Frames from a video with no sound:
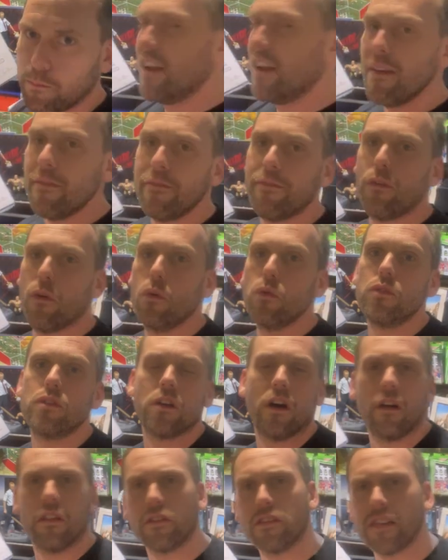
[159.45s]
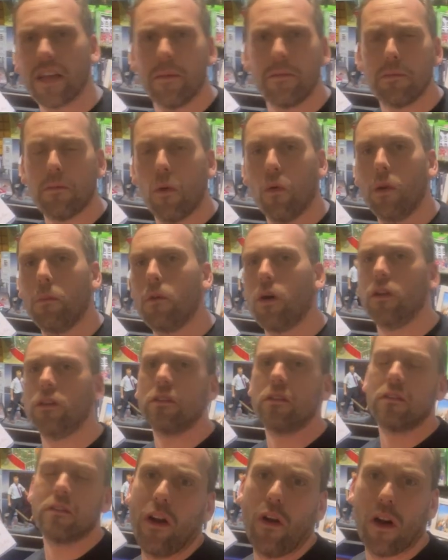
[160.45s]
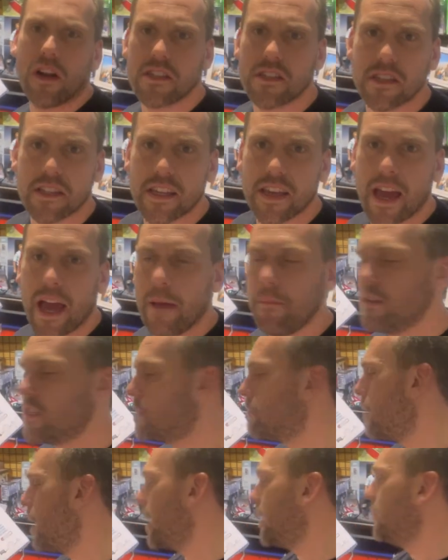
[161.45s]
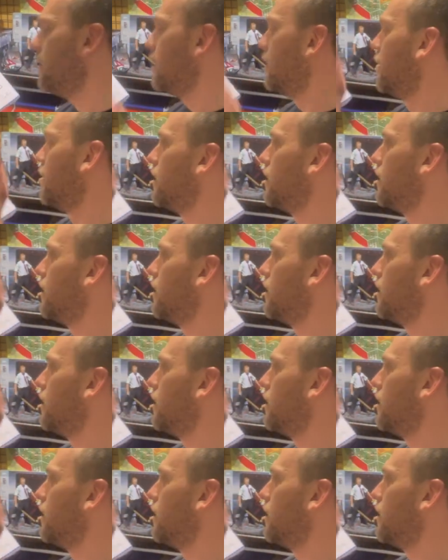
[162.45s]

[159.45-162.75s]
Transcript: Eleven Force are the same as Paul Lamond. They licensed the game in Spain.